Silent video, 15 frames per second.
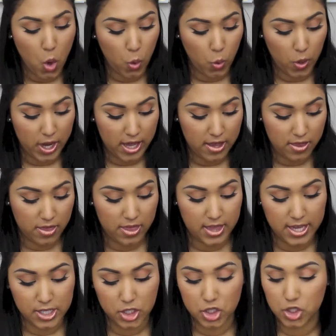with
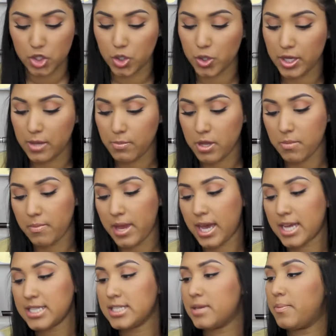this treatment
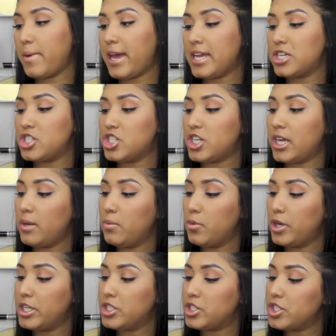mask by Shea
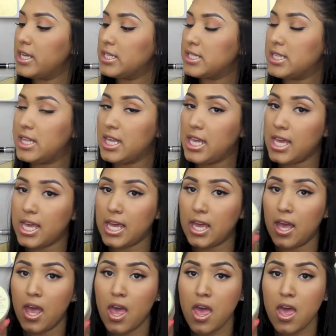Moisture. It's the